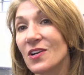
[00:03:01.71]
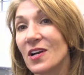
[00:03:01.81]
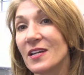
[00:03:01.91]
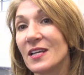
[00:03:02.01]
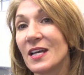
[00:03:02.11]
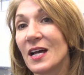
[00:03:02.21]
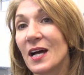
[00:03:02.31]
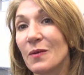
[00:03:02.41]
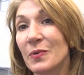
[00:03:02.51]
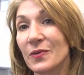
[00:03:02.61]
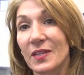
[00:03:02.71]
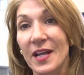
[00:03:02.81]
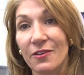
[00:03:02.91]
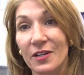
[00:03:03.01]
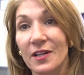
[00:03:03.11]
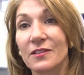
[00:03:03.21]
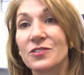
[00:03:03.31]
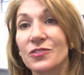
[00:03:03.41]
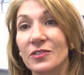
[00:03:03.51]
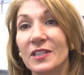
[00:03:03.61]
on uh, both an
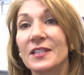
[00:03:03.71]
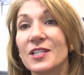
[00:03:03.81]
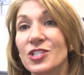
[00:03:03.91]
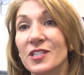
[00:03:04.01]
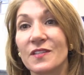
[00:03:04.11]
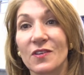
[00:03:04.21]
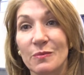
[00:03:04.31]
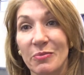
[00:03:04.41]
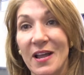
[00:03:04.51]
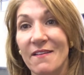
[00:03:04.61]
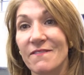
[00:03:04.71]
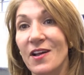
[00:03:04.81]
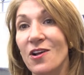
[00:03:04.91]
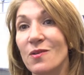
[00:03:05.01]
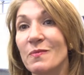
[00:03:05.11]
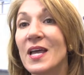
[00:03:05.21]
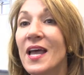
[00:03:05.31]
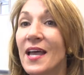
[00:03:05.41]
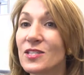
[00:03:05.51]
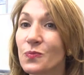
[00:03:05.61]
agricultural initiative on Pratt Farm,
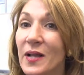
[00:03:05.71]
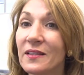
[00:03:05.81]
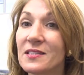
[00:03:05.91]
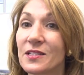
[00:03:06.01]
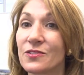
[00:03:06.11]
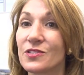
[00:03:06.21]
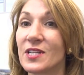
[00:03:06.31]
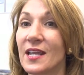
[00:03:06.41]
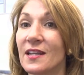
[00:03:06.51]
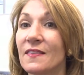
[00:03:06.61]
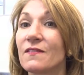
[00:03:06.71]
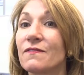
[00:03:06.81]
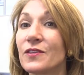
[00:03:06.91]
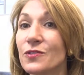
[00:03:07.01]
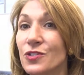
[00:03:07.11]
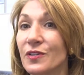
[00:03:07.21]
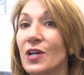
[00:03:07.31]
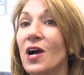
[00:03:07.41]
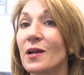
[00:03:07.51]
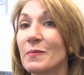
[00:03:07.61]
as well as understanding the future
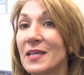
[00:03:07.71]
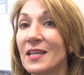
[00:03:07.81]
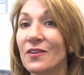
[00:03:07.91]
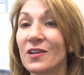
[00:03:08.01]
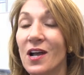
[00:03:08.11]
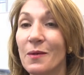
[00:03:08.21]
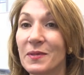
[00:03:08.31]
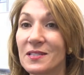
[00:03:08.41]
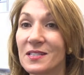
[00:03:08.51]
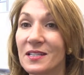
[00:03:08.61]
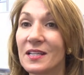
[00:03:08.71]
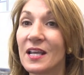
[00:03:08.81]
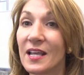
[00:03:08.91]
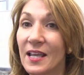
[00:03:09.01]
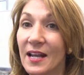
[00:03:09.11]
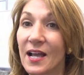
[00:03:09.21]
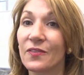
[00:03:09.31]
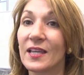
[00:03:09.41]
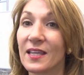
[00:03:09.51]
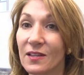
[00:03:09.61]
economy here in Hopkinton and how
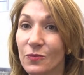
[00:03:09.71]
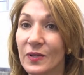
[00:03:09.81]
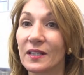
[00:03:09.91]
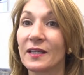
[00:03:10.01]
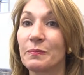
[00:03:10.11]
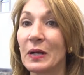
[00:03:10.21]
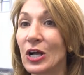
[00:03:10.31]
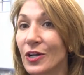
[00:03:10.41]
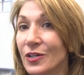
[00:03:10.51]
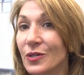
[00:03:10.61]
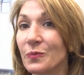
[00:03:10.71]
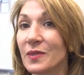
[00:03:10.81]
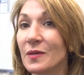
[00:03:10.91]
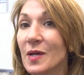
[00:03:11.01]
they can really partner with